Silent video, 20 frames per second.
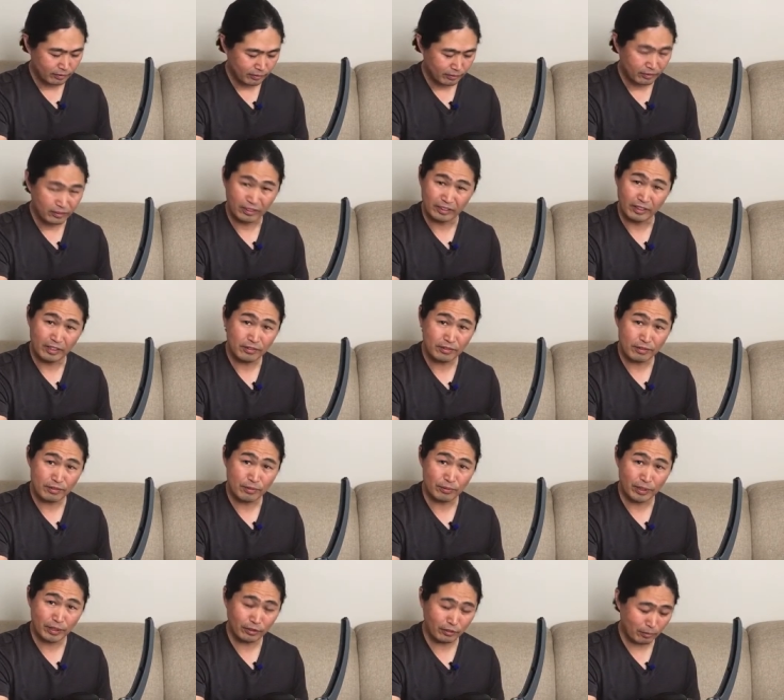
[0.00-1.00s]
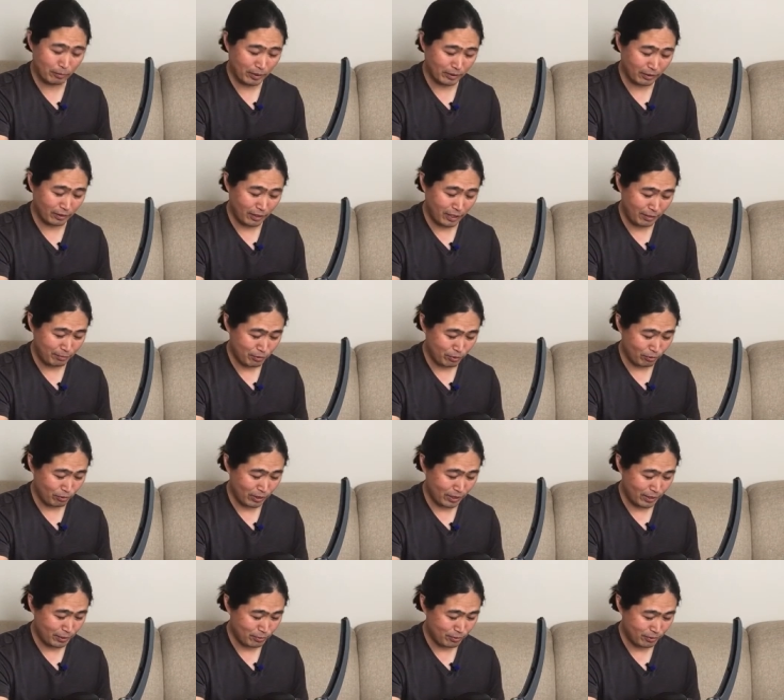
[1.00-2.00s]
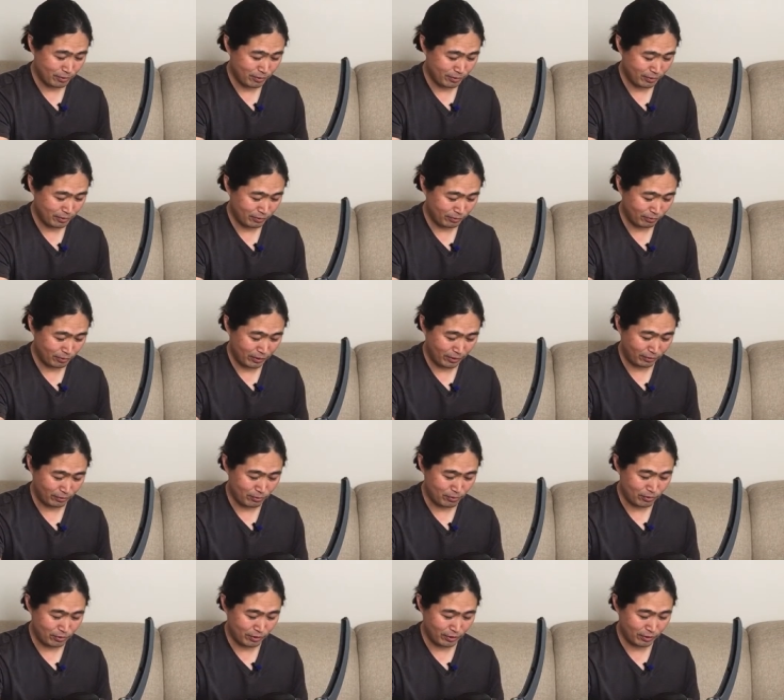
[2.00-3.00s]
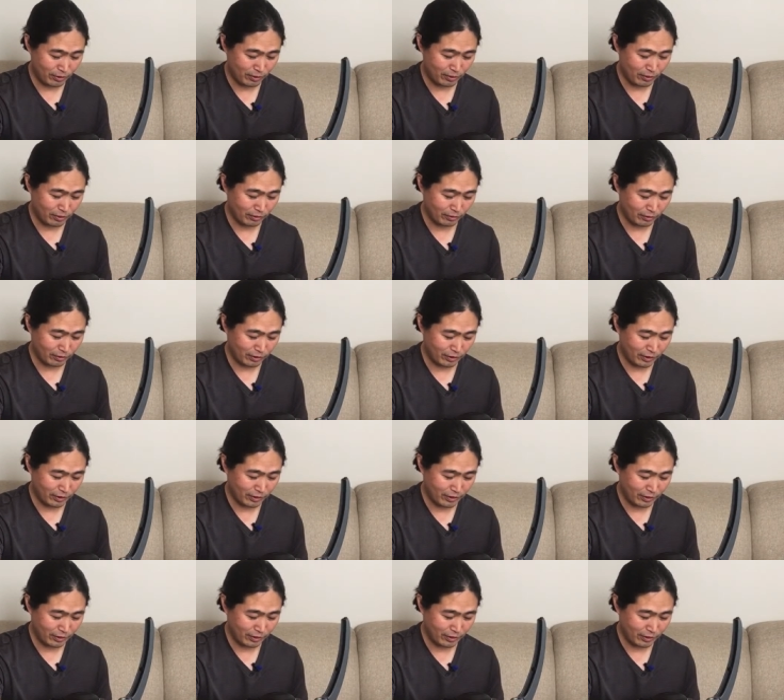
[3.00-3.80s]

So this is great thing about the live show, guys. You get to see the, the good